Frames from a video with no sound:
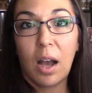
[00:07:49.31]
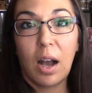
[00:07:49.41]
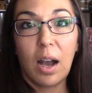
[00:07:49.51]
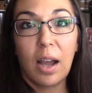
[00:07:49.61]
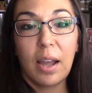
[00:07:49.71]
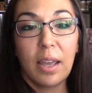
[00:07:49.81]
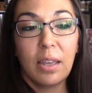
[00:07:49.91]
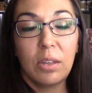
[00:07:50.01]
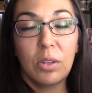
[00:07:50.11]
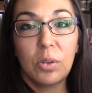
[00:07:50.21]

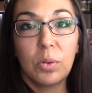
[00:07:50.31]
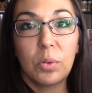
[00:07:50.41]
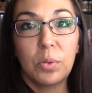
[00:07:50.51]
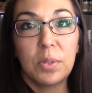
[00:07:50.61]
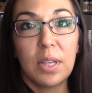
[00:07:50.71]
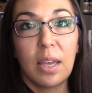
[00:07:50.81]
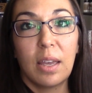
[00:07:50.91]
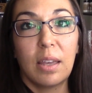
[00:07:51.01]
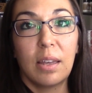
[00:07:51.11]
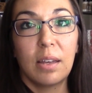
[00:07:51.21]
I use
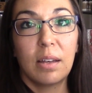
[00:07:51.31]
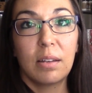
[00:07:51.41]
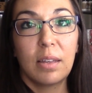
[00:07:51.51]
a